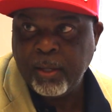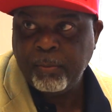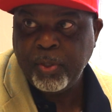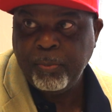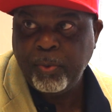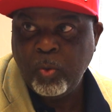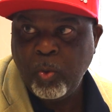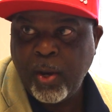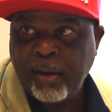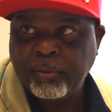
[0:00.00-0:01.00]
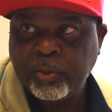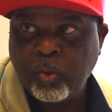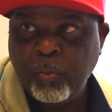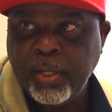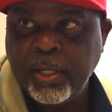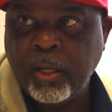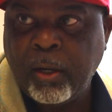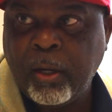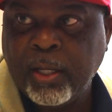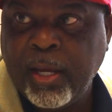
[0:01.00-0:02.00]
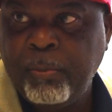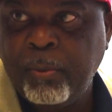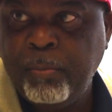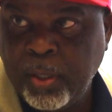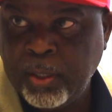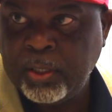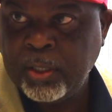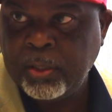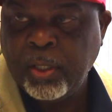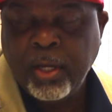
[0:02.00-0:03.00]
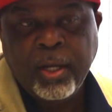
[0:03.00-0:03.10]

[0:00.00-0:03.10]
and people who have so many uh, capabilities,